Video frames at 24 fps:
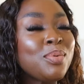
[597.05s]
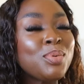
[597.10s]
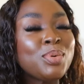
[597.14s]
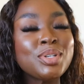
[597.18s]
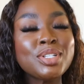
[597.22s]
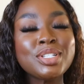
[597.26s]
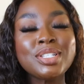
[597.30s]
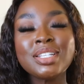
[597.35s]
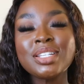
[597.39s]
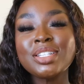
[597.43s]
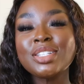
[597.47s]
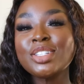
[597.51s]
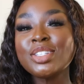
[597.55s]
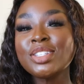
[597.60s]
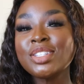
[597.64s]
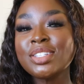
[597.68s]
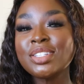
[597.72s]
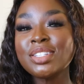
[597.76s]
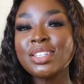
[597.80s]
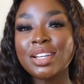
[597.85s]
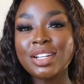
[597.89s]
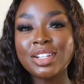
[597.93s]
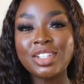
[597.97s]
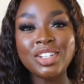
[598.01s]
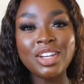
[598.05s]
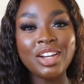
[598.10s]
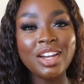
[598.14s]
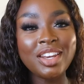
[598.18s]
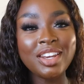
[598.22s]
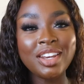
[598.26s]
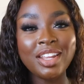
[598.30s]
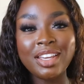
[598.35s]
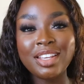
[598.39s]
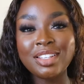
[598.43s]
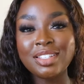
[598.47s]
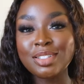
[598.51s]
It was such a
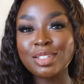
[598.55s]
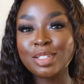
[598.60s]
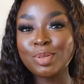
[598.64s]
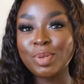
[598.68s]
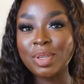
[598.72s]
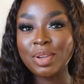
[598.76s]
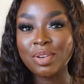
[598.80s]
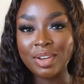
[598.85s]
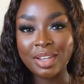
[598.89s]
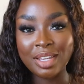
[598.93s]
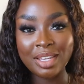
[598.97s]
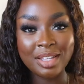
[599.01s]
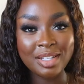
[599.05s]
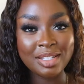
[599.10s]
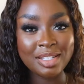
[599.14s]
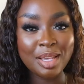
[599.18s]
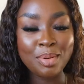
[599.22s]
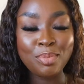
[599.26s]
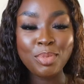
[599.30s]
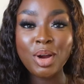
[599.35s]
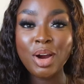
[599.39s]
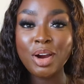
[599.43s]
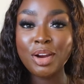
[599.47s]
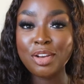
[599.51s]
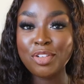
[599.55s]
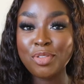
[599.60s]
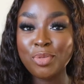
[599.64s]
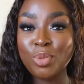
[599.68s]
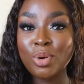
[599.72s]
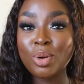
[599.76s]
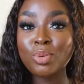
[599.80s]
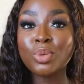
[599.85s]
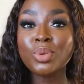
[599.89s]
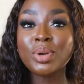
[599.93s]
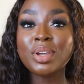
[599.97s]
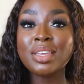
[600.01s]
nice experience. And part of
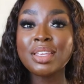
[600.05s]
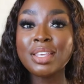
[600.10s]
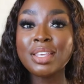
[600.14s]
what we were